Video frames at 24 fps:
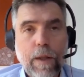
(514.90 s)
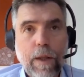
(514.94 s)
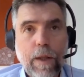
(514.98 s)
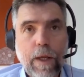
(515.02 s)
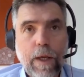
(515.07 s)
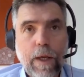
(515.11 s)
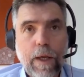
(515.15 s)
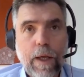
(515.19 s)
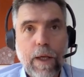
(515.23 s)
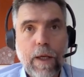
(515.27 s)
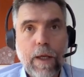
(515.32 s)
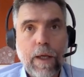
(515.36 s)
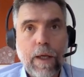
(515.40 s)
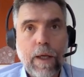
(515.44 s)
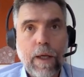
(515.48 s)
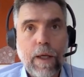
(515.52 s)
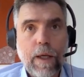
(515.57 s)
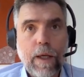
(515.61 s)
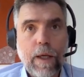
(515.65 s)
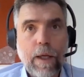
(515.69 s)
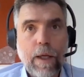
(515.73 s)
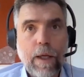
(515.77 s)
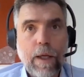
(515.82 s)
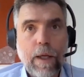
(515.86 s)
And
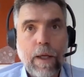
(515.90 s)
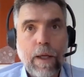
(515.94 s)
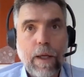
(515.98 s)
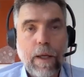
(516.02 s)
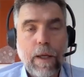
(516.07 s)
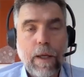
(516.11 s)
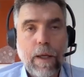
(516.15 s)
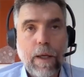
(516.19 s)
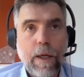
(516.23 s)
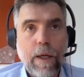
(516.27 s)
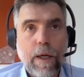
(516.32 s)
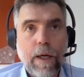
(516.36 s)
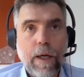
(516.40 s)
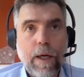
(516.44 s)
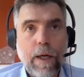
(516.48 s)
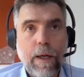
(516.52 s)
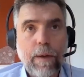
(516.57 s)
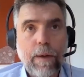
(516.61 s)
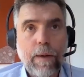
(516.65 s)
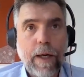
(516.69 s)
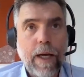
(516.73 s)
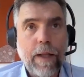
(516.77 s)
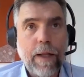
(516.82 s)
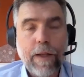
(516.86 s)

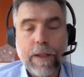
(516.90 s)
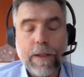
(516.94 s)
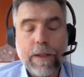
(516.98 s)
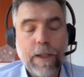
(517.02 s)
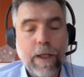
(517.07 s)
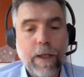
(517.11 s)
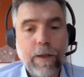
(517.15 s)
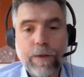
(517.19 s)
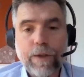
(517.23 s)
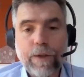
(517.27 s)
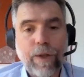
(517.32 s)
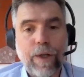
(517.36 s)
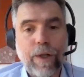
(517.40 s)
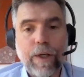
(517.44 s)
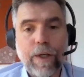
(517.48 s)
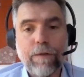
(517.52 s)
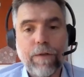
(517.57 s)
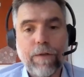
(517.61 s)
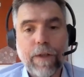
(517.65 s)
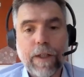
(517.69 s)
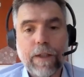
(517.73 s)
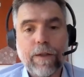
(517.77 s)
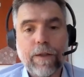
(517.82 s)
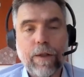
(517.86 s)
there's no side
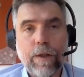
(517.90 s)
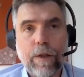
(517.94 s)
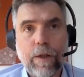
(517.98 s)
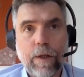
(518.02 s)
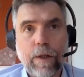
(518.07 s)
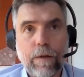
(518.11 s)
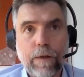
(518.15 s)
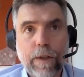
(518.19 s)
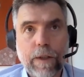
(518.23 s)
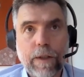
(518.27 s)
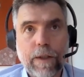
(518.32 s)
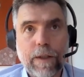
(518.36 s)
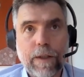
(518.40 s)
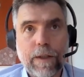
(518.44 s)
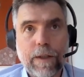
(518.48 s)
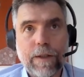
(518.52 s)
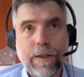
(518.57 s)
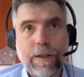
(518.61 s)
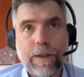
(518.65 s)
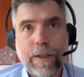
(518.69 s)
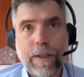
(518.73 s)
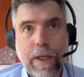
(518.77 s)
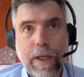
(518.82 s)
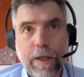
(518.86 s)
effects of it. It's
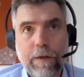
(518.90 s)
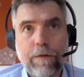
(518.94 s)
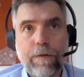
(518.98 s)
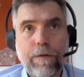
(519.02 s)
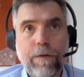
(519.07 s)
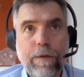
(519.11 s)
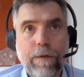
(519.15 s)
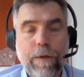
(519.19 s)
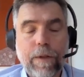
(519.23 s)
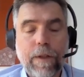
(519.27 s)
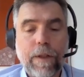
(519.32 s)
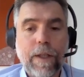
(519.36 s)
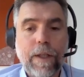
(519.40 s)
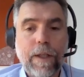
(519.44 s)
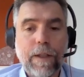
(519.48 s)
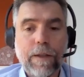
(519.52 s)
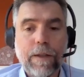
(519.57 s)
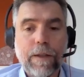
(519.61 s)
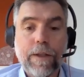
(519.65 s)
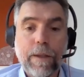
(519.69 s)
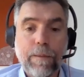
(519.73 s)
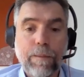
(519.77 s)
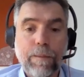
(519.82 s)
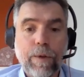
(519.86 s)
safe and
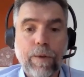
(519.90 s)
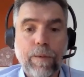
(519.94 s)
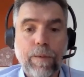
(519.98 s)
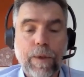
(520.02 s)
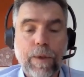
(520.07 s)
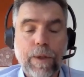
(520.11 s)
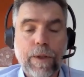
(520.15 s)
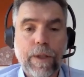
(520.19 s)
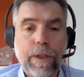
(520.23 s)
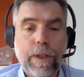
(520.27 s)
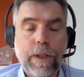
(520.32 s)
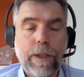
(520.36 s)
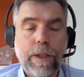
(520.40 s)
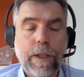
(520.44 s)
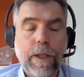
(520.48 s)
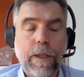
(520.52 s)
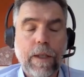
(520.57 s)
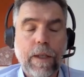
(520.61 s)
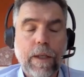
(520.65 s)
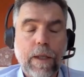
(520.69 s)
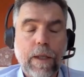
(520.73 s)
simple procedure.